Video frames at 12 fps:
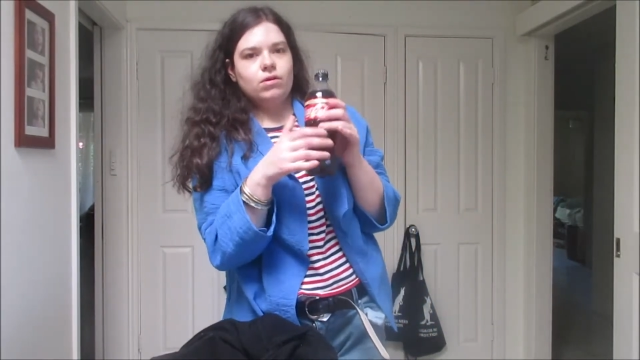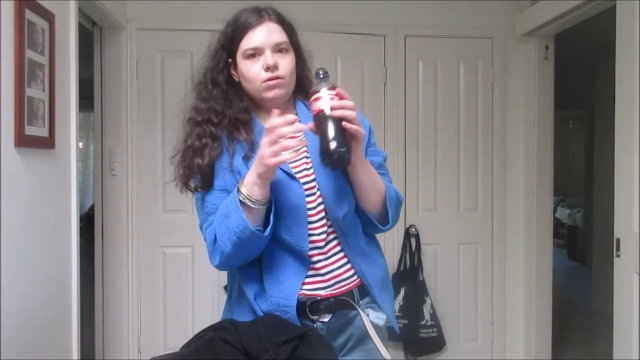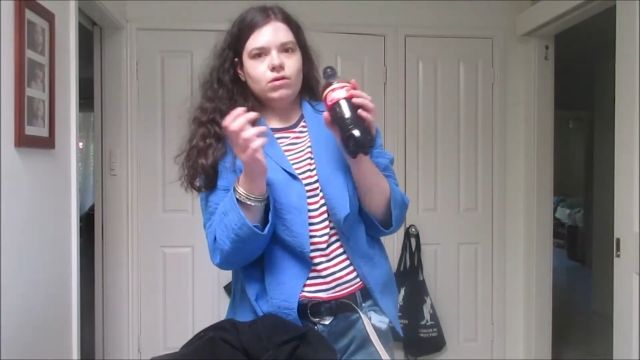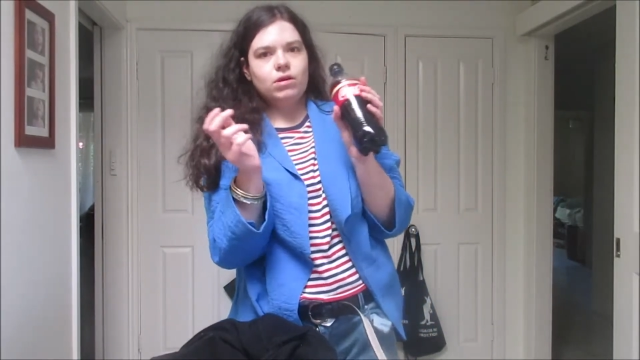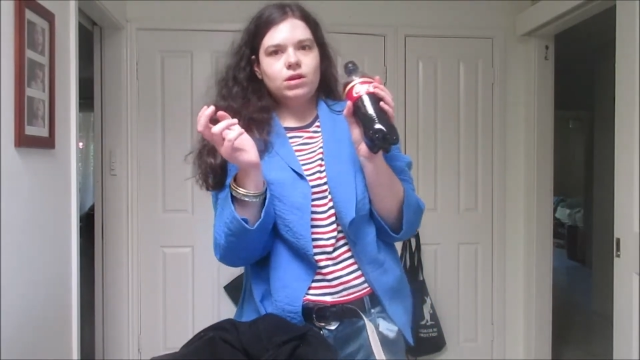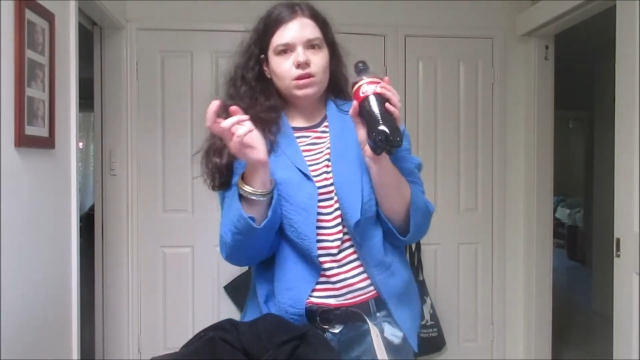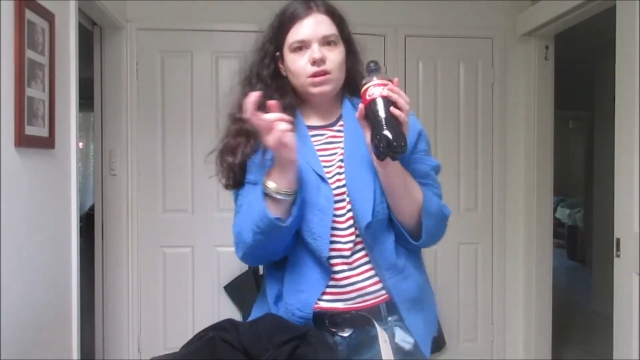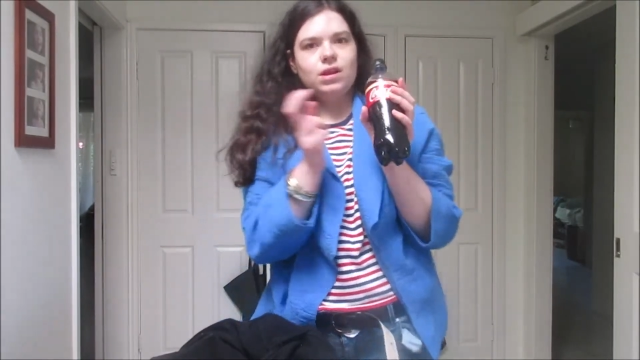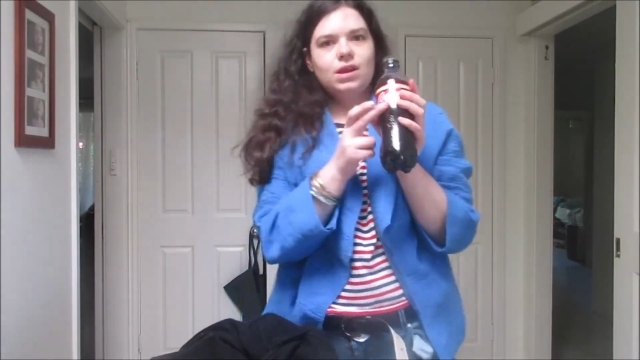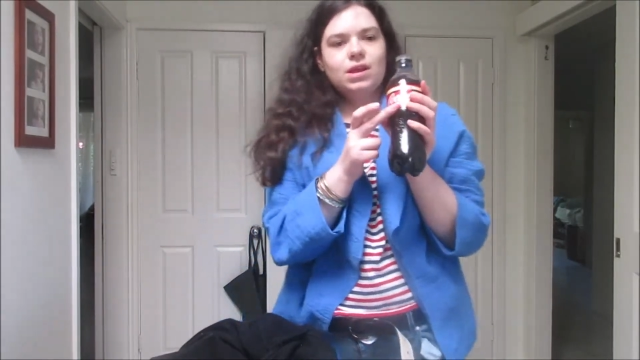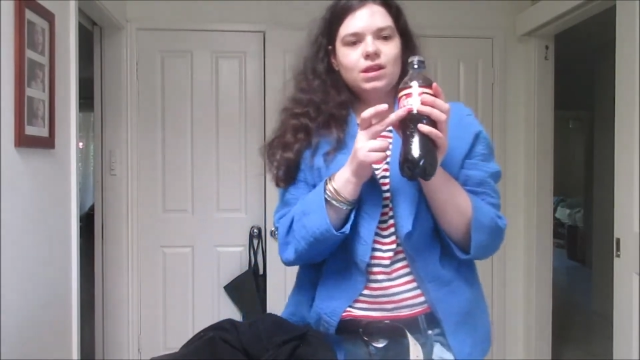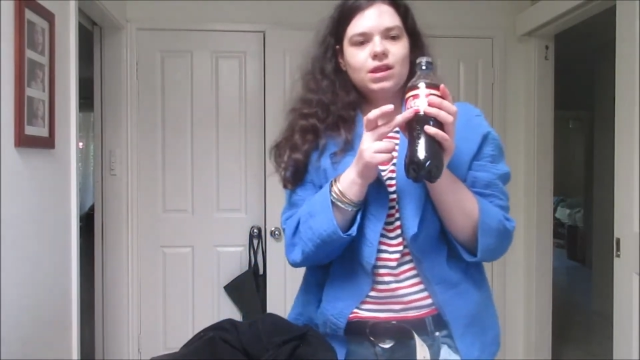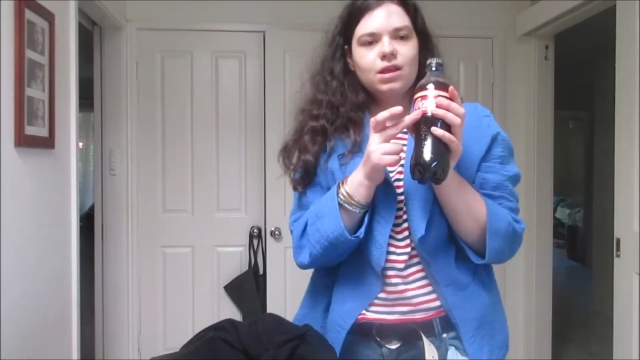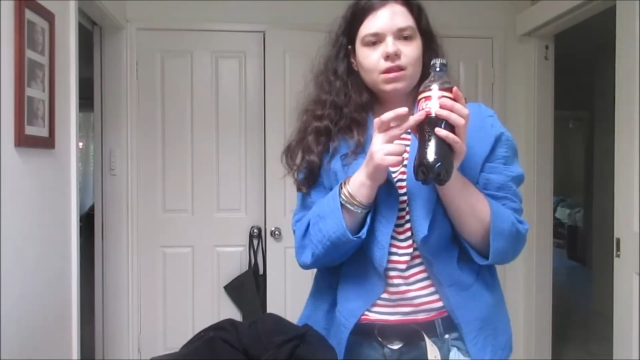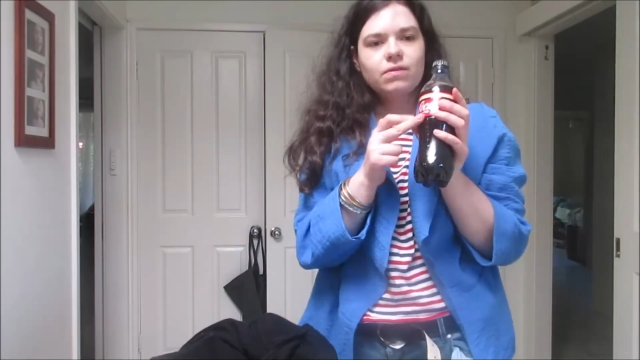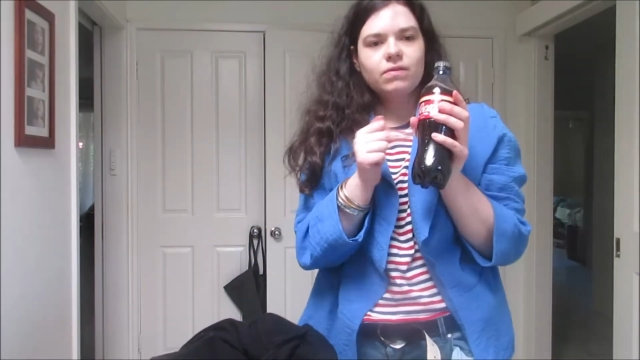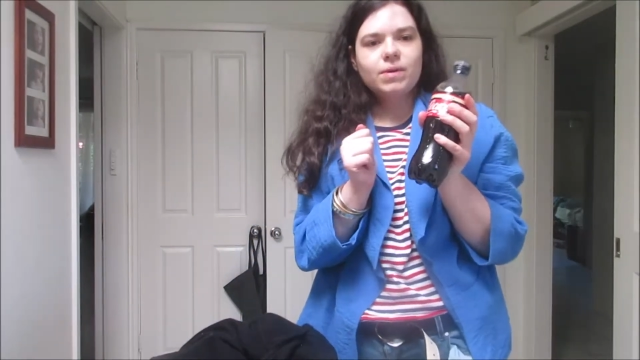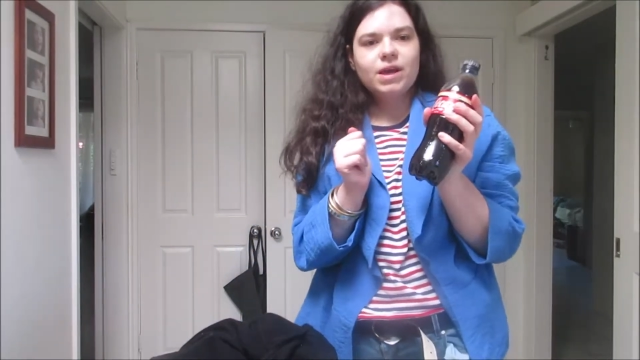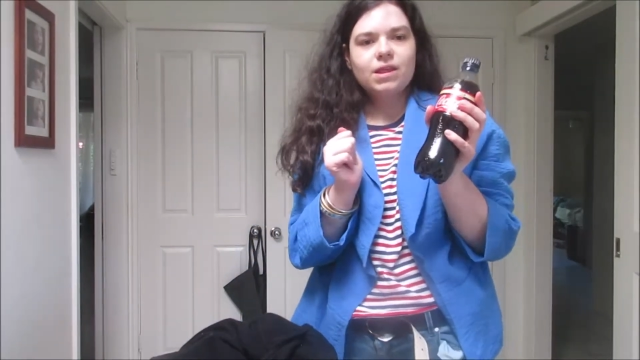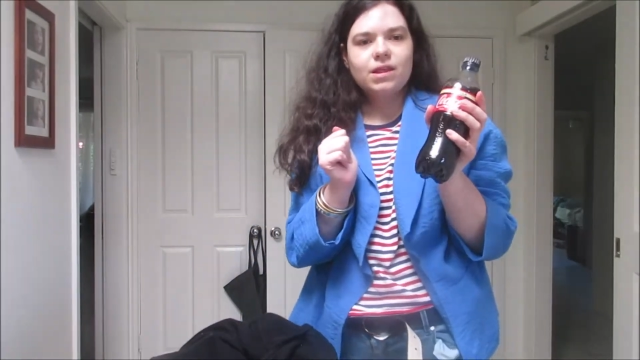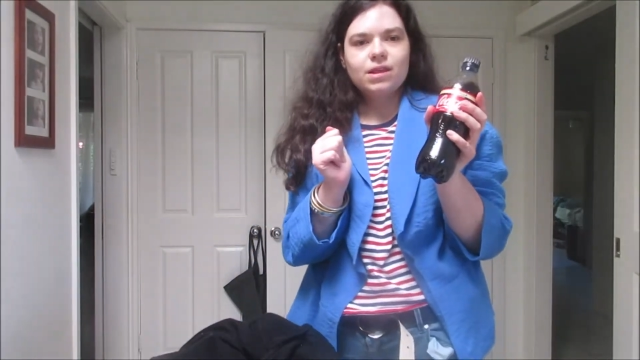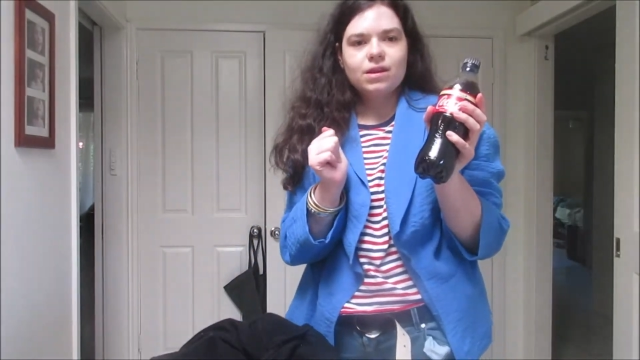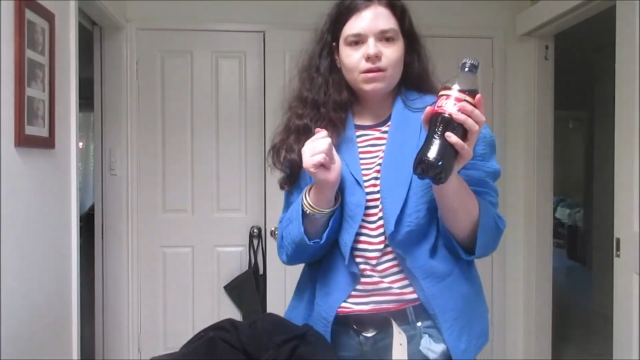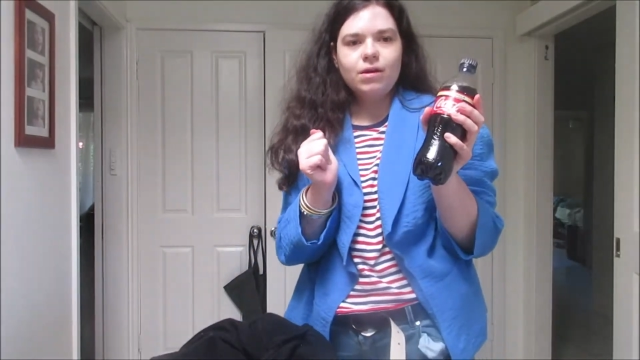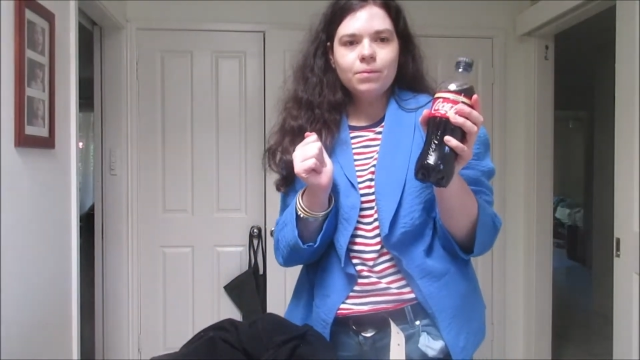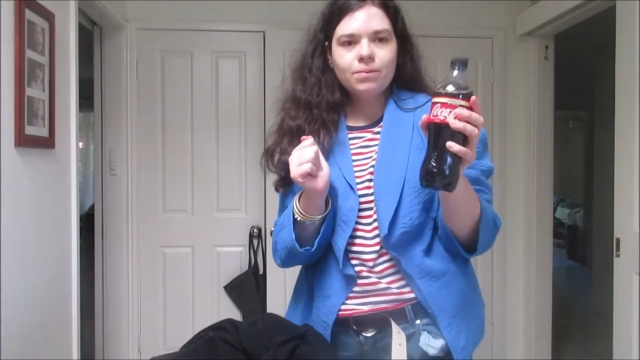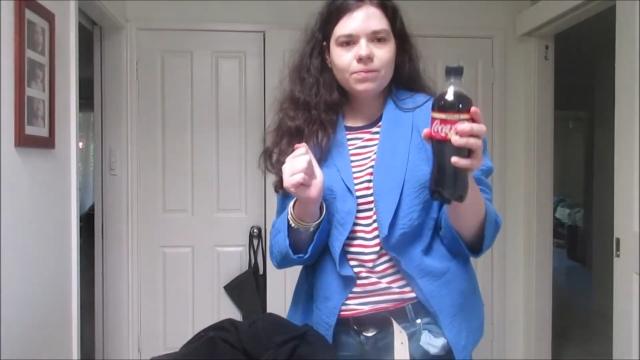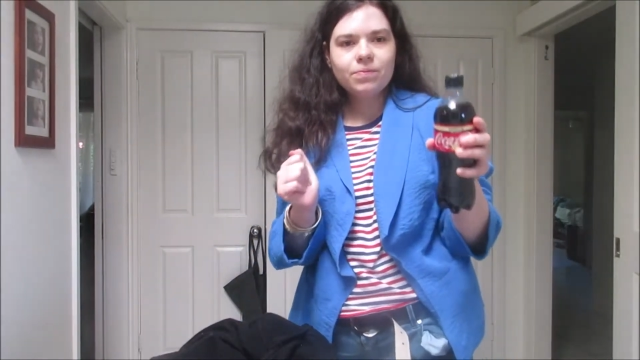Got this for my sister.